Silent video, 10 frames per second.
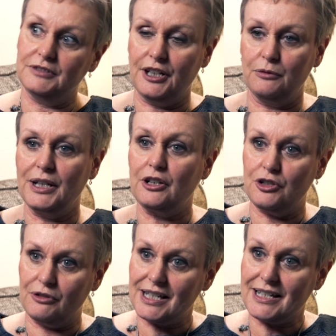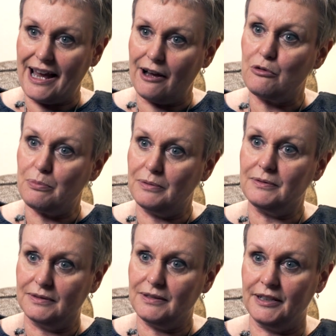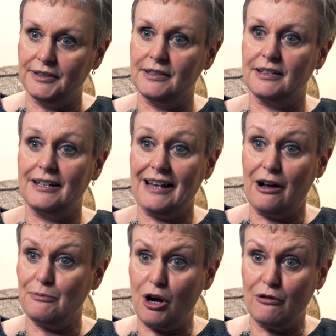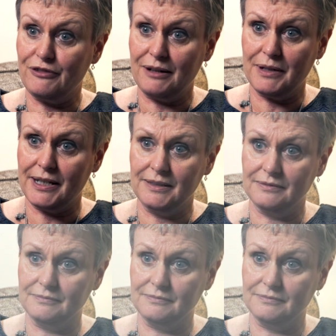you know, we could do this to help, and it helped the whole family.